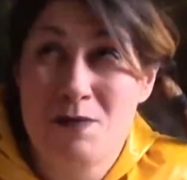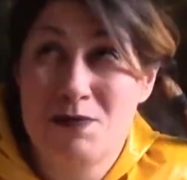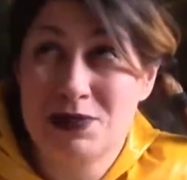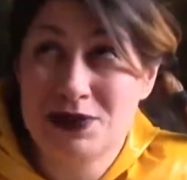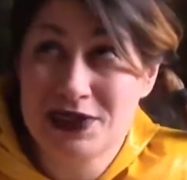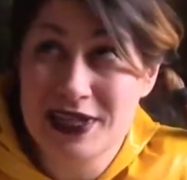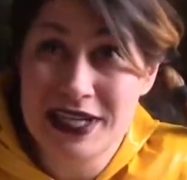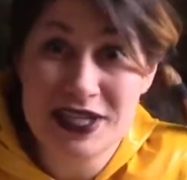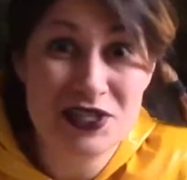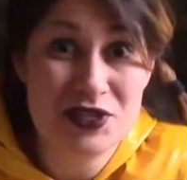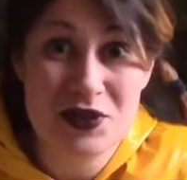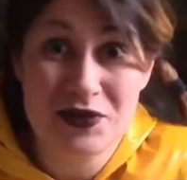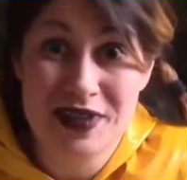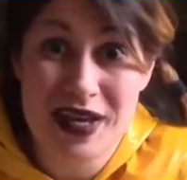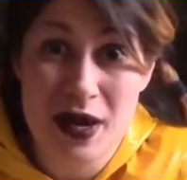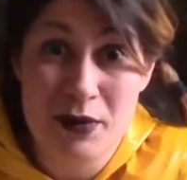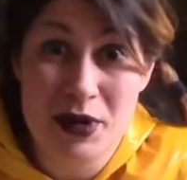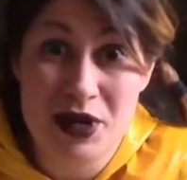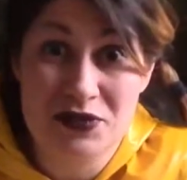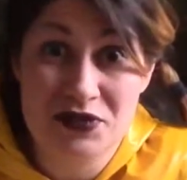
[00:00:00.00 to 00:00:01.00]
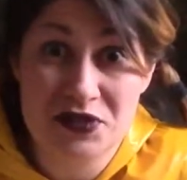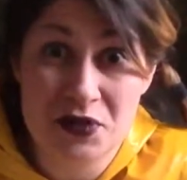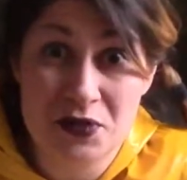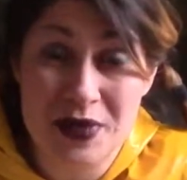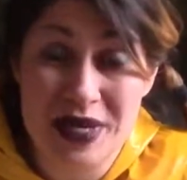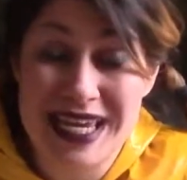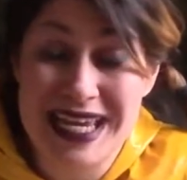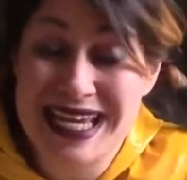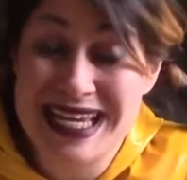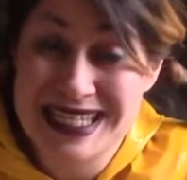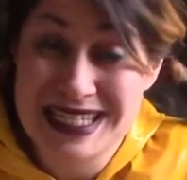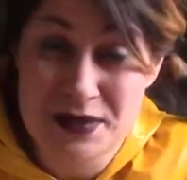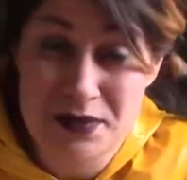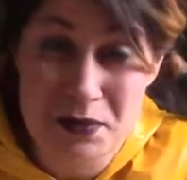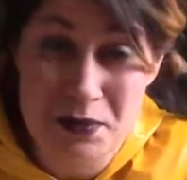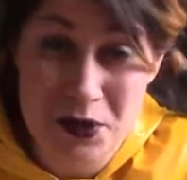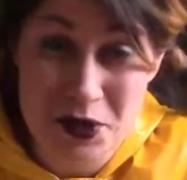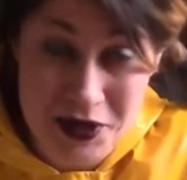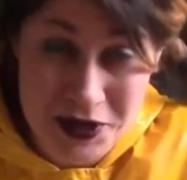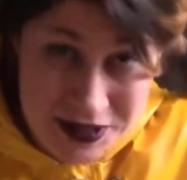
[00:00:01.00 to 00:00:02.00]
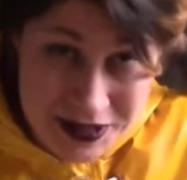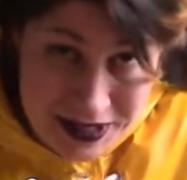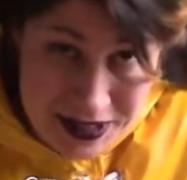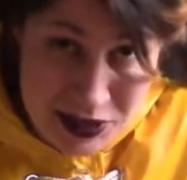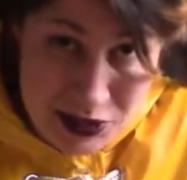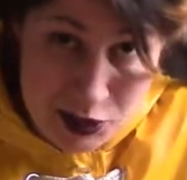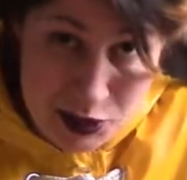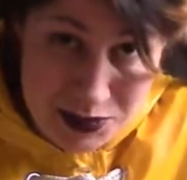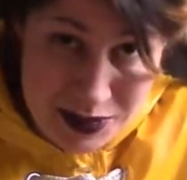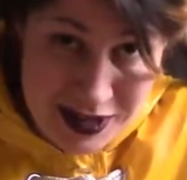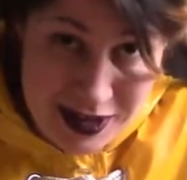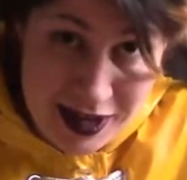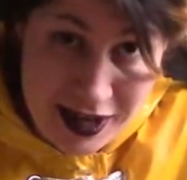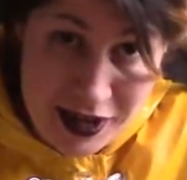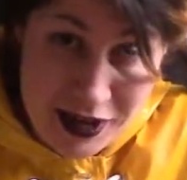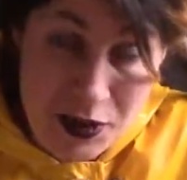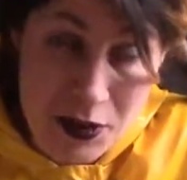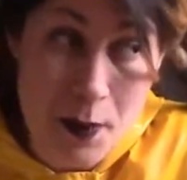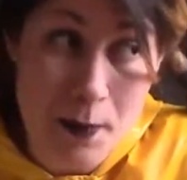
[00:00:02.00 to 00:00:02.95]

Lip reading: Please don't come after me, it's personal opinion.